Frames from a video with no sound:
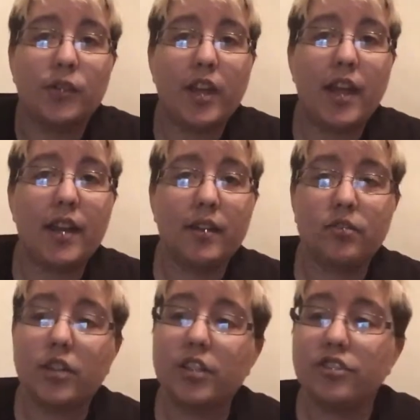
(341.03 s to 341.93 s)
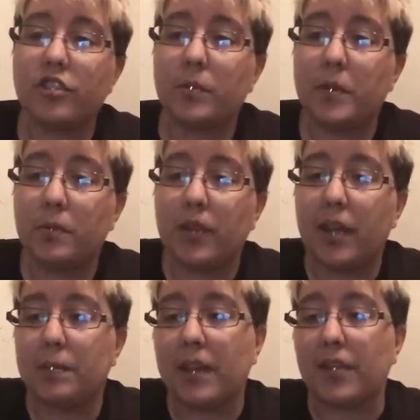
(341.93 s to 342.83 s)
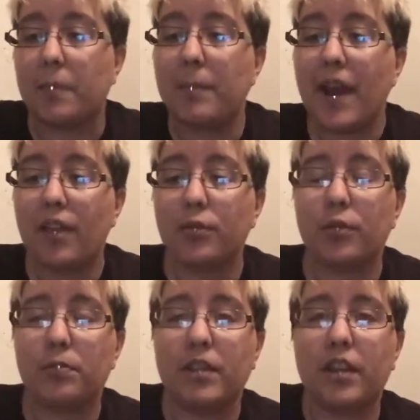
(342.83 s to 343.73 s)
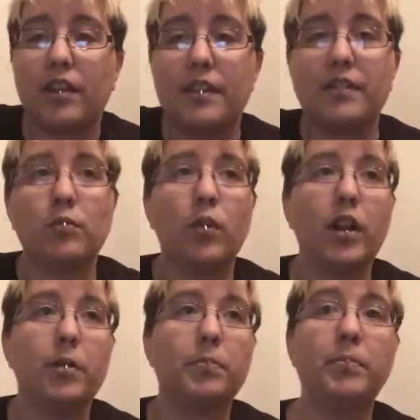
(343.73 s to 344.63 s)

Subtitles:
and transgender people can't be in the bathroom because we're